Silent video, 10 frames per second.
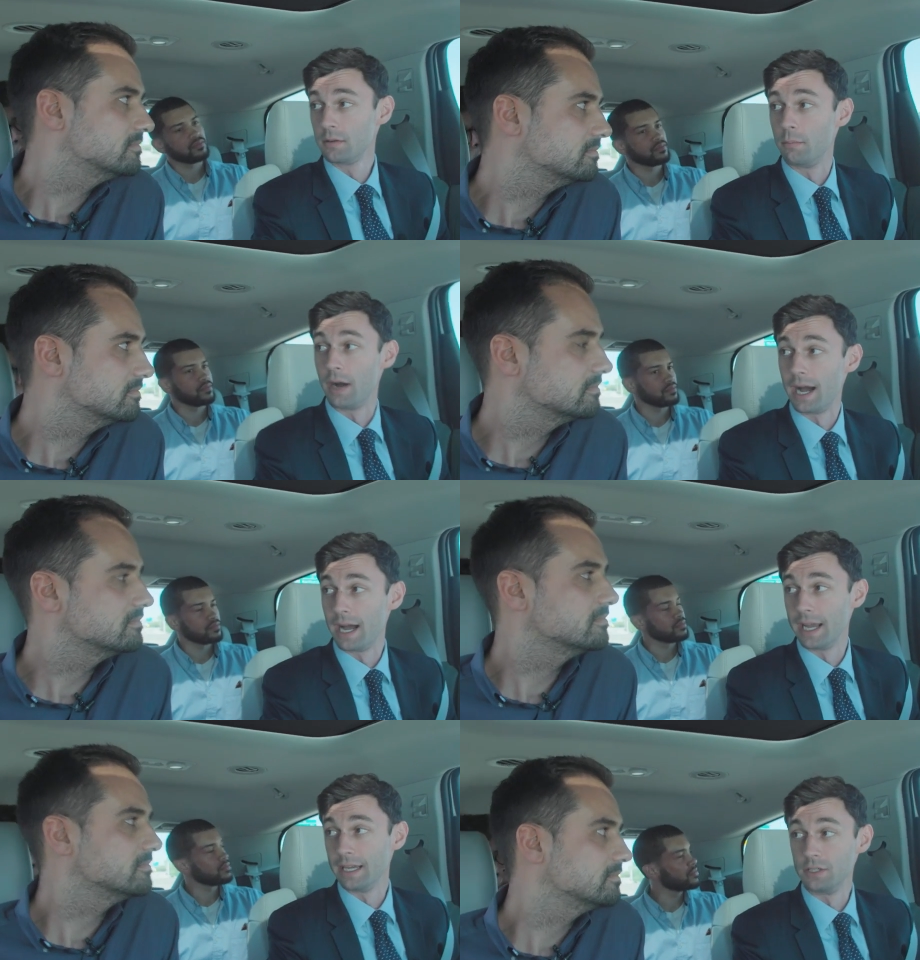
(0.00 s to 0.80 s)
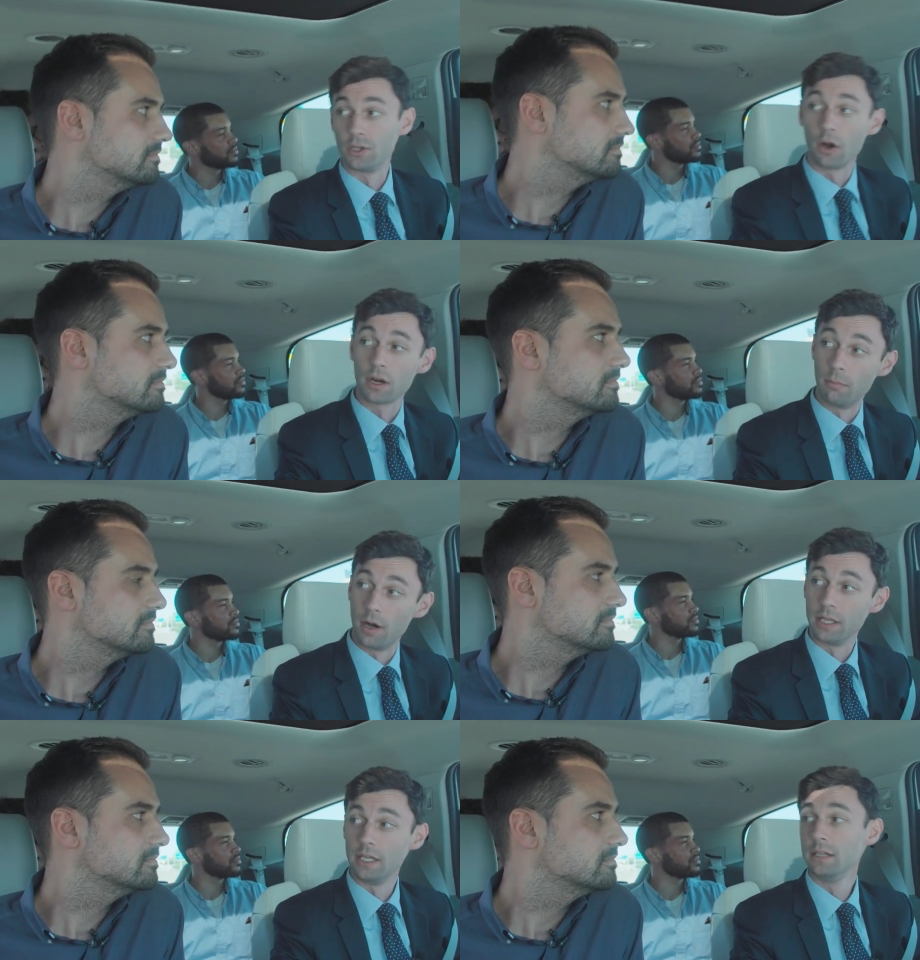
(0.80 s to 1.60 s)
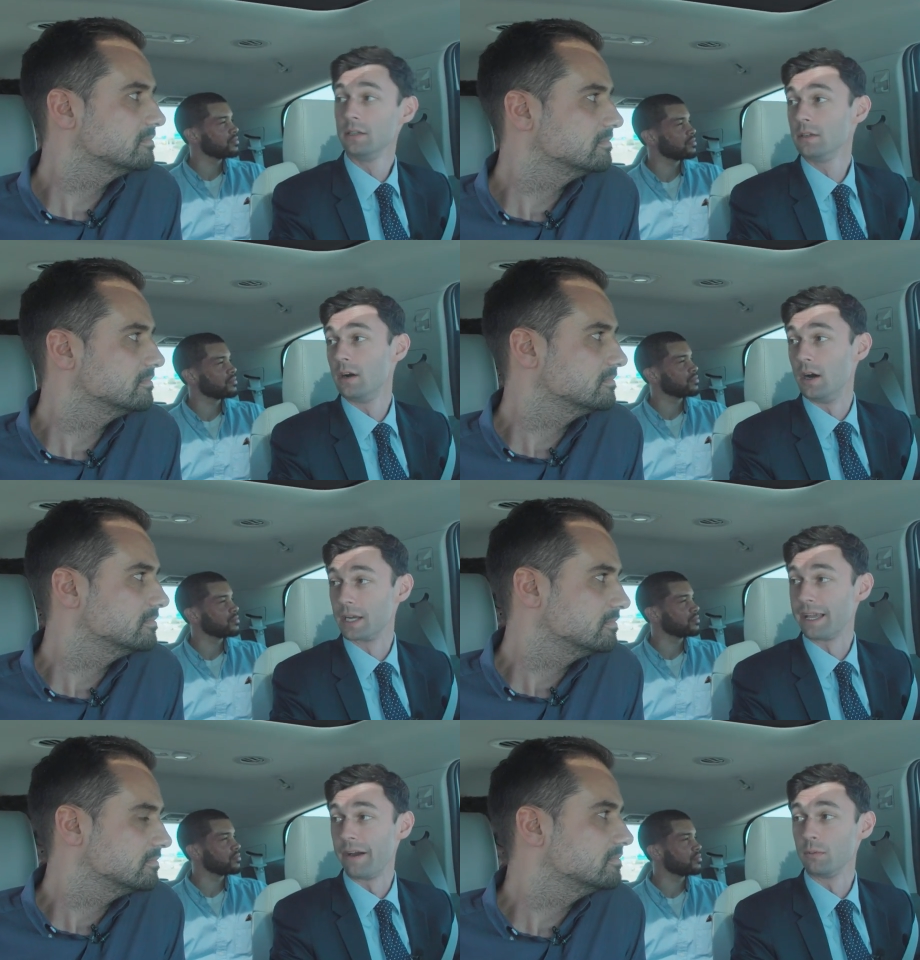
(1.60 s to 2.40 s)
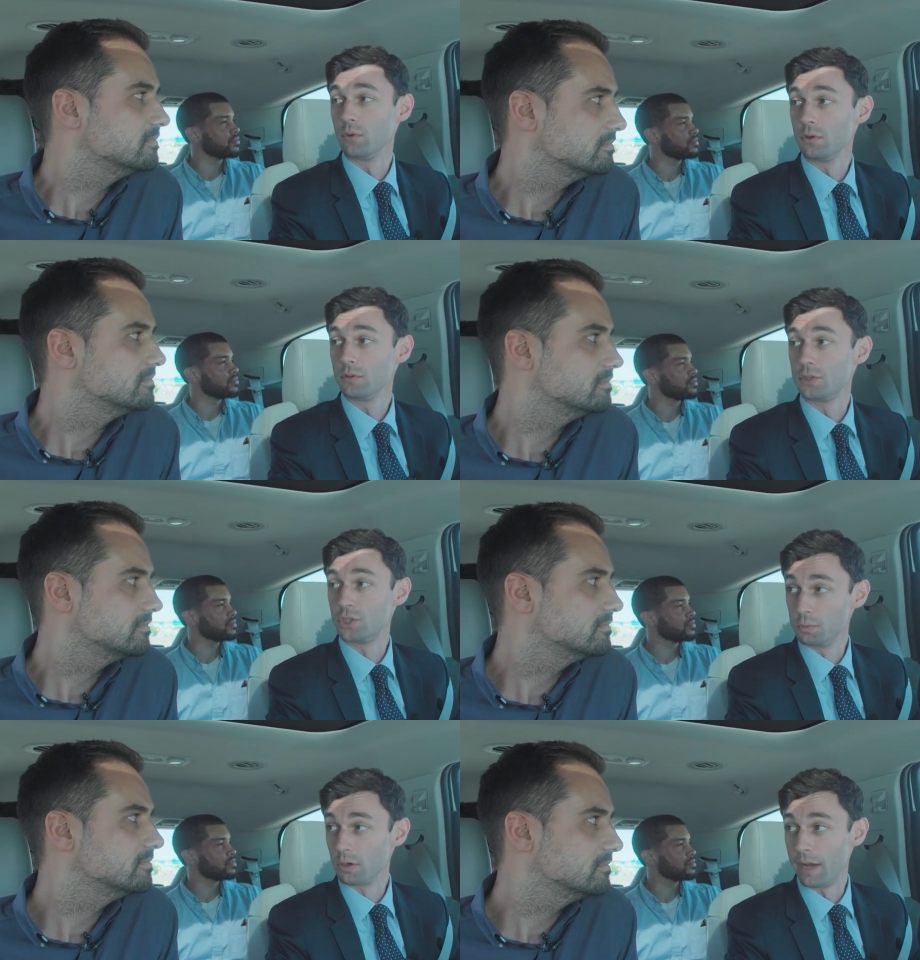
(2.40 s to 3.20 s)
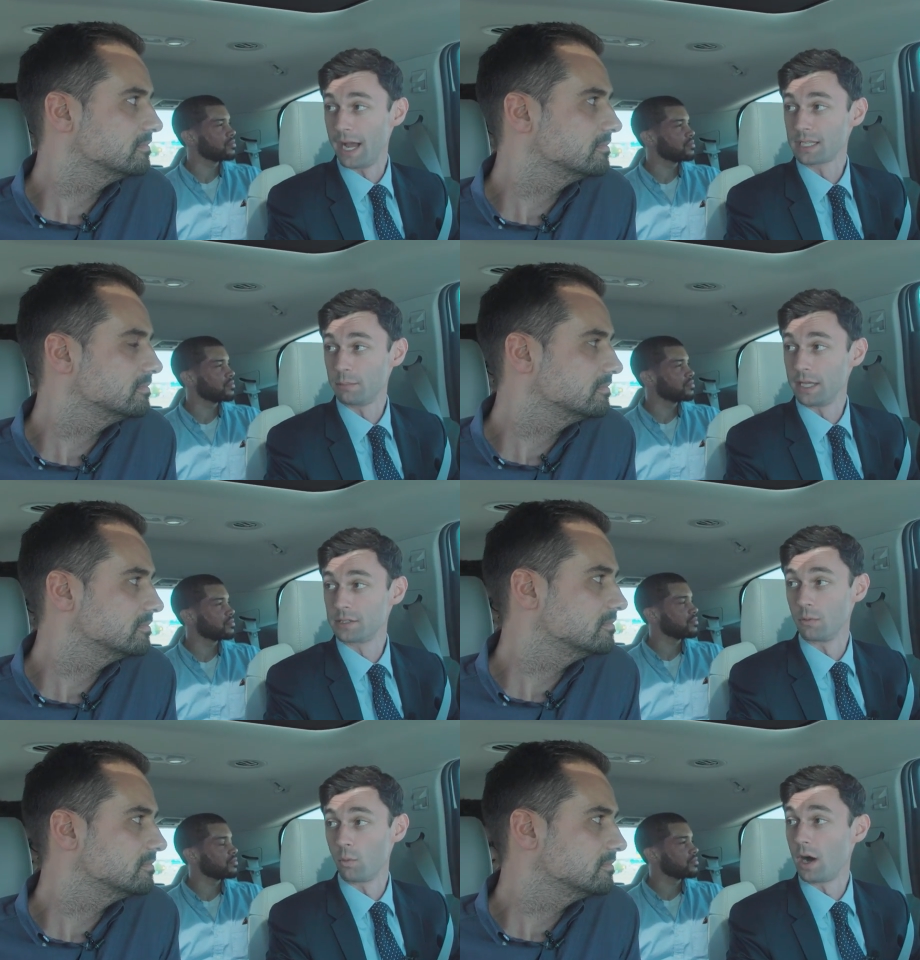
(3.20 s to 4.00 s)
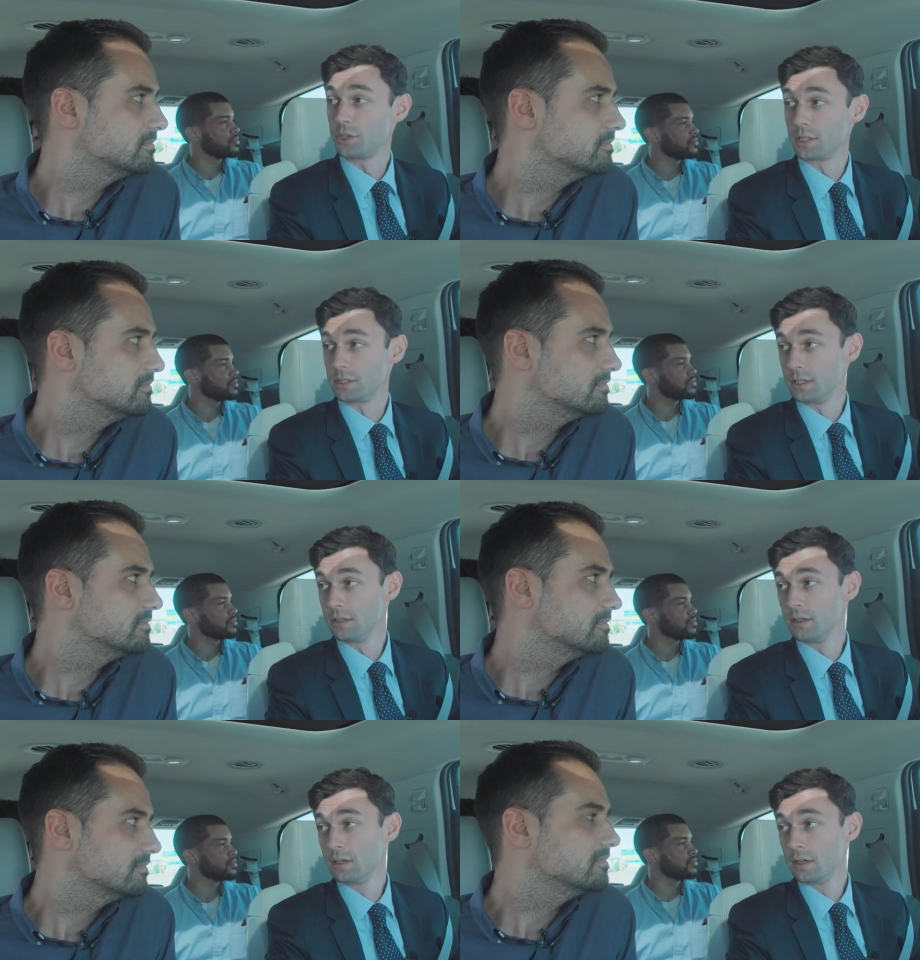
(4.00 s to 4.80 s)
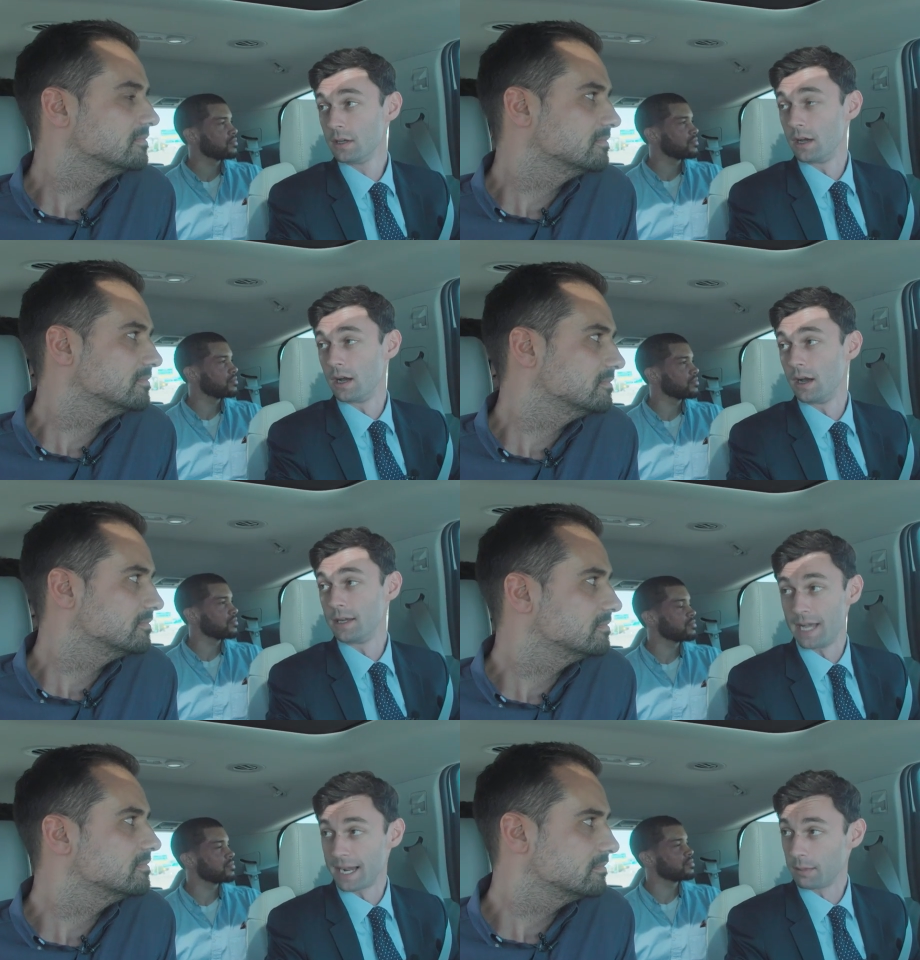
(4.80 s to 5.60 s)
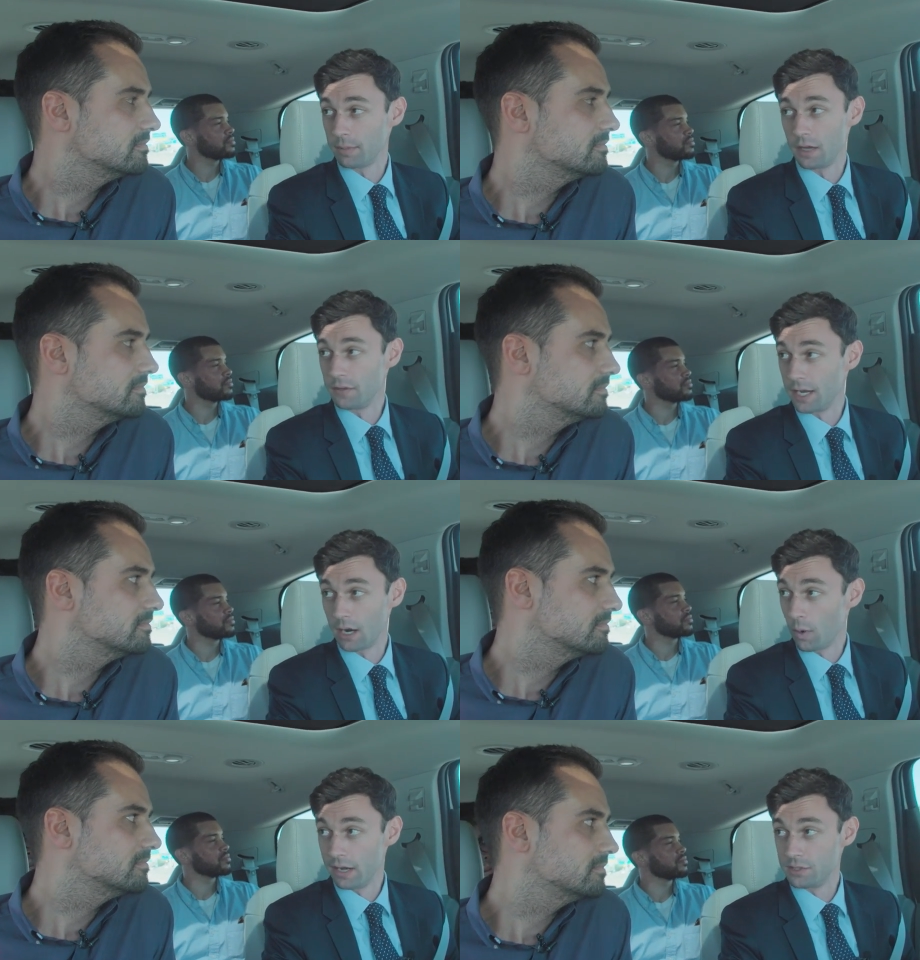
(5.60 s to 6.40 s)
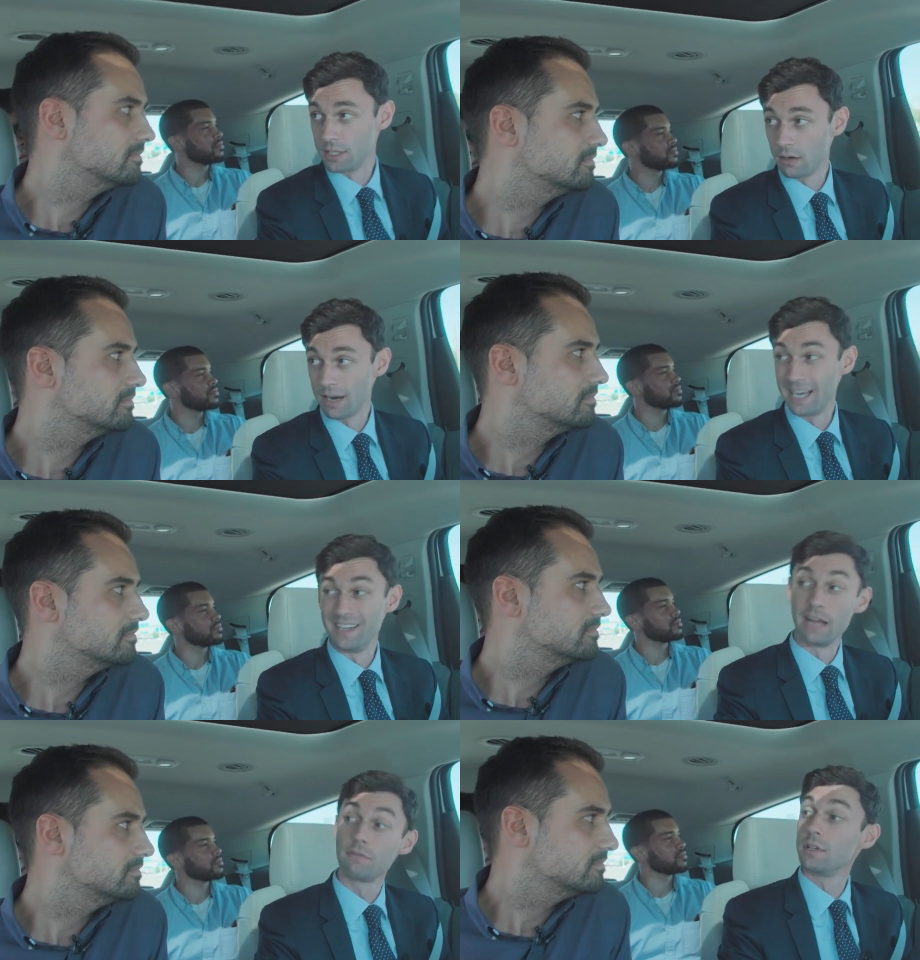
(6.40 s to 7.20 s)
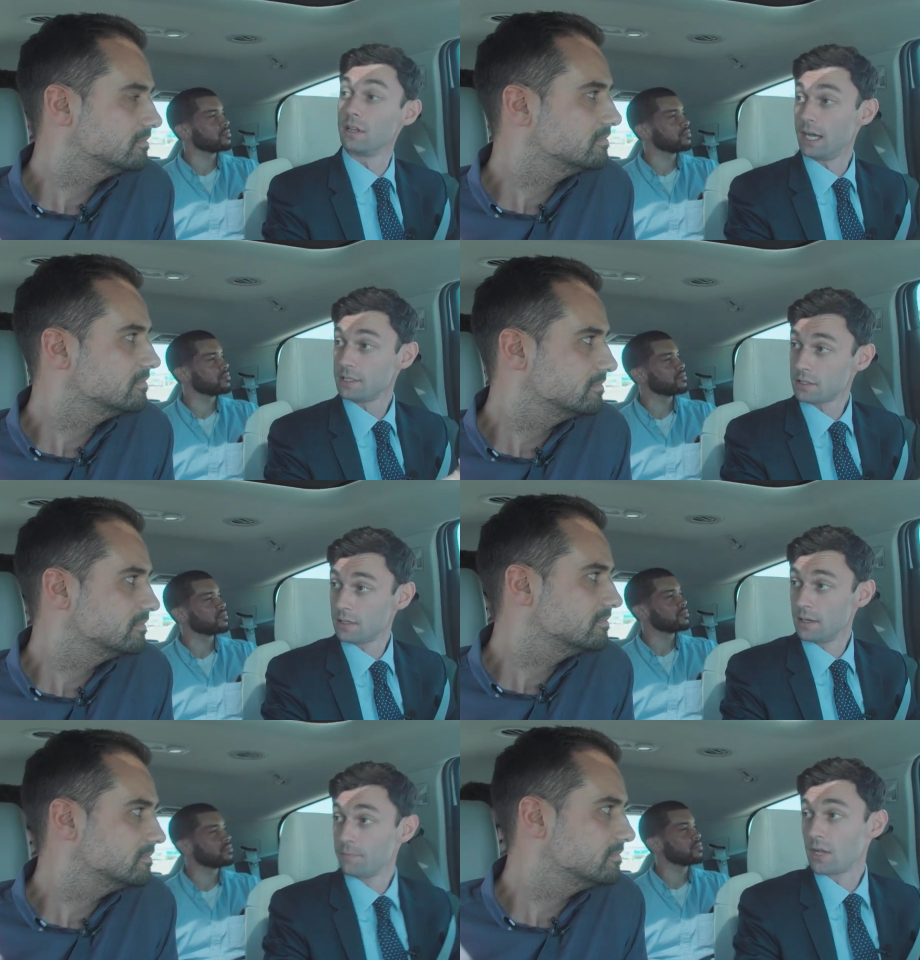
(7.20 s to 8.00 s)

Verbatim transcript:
Speaker 1: by dark money, unaccountable super PACs based in Washington uh, attacking me on the airwaves here, and nevertheless,